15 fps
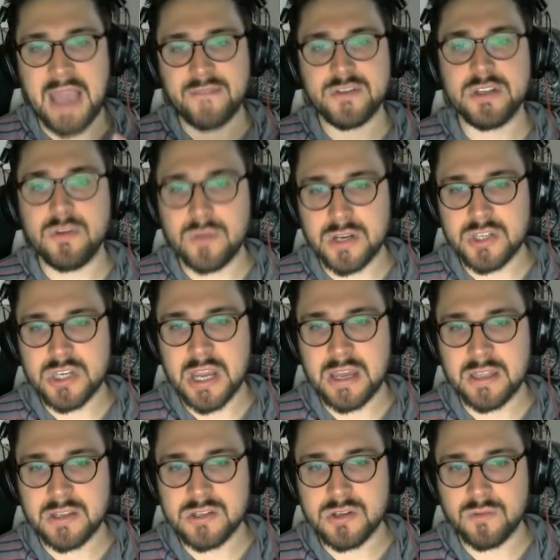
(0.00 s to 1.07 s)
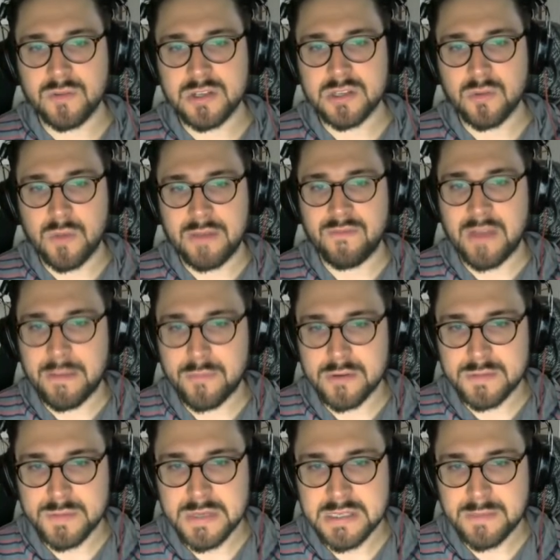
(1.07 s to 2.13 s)
After you win a challenge in which the Red Viper
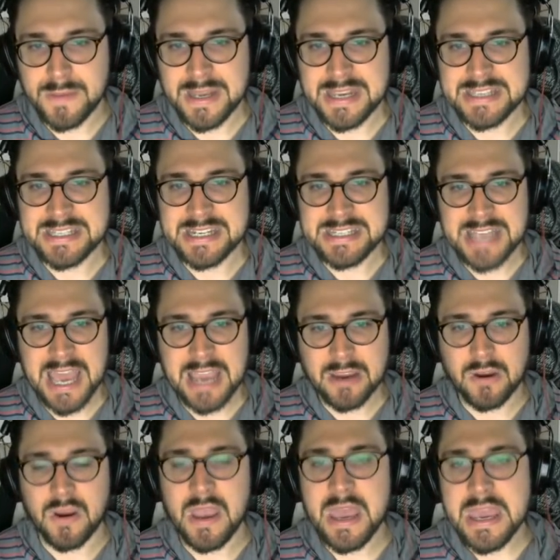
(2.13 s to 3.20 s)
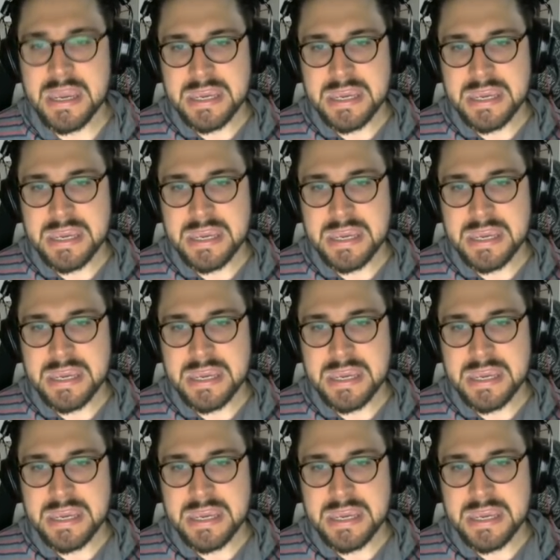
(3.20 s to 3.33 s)
is participating as an attacker,